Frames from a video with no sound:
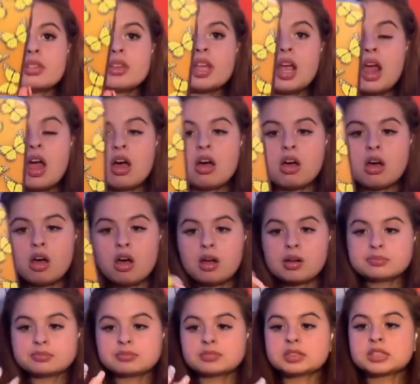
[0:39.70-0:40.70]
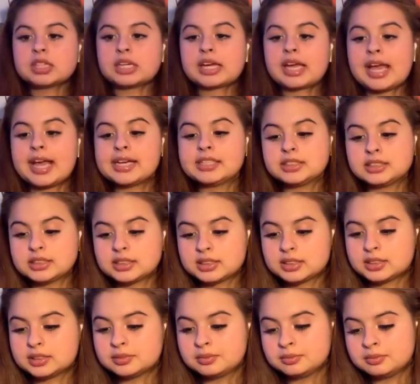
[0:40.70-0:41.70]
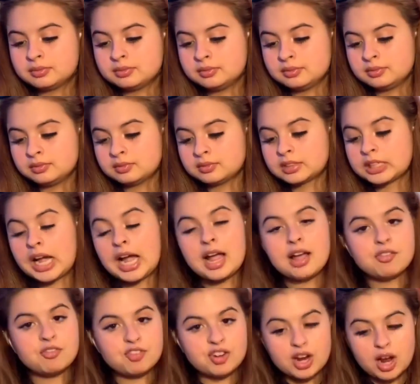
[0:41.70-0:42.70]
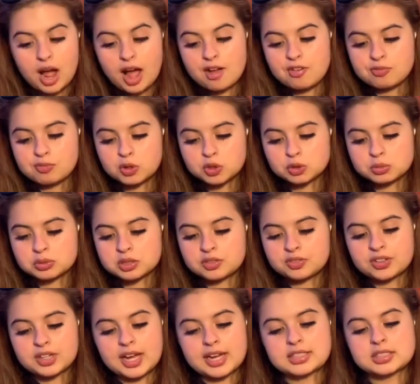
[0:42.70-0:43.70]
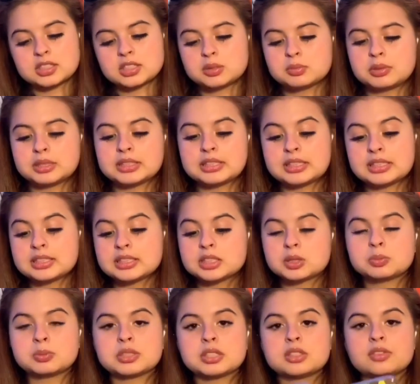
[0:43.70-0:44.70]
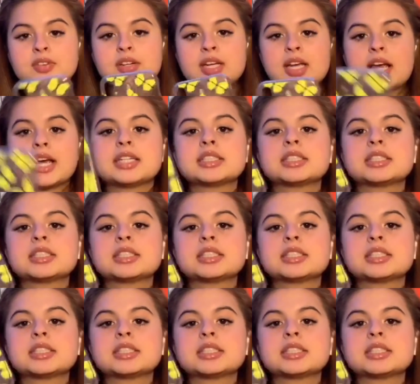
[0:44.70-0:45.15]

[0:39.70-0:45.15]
Um, the case, I have, I have multiple different cases, but this specific case